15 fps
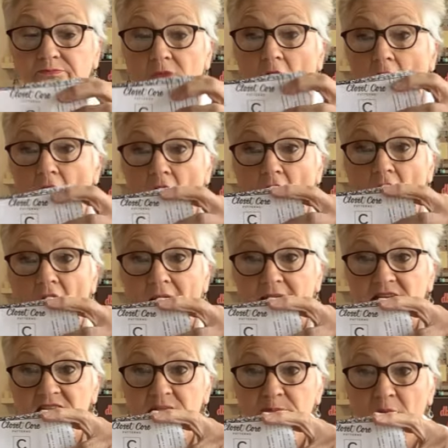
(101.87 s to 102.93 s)

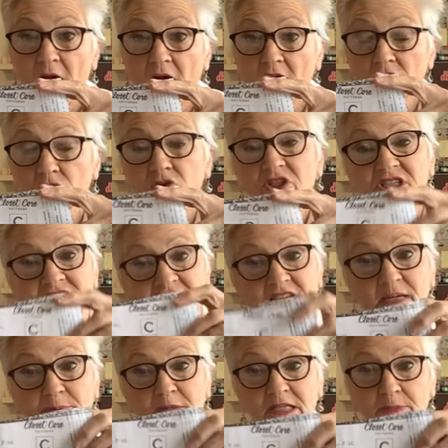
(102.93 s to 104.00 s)
highest part or the
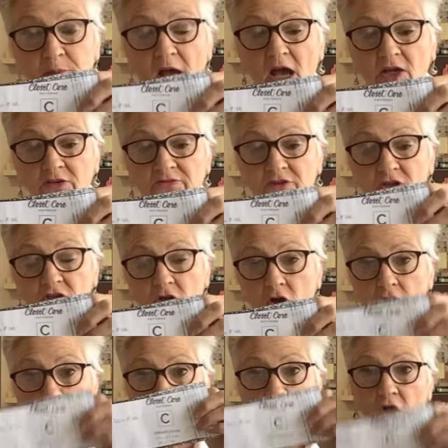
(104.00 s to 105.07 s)
deepest part of the
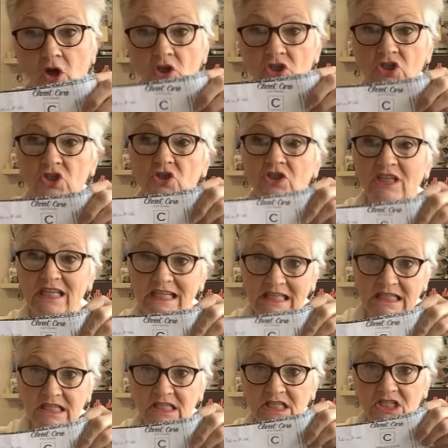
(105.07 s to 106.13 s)
yoke goes to the
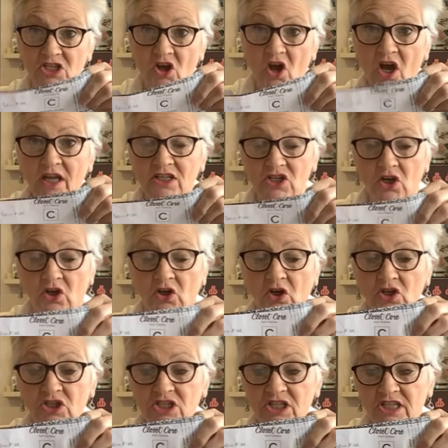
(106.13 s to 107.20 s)
inside. So it
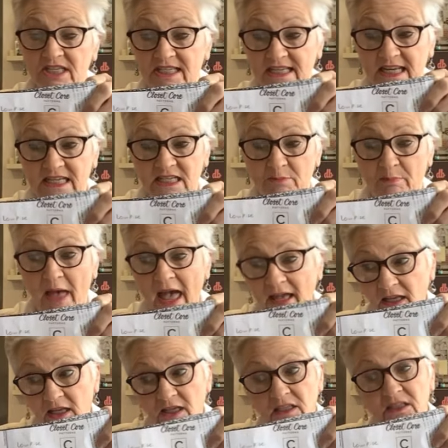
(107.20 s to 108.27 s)
goes to the center back,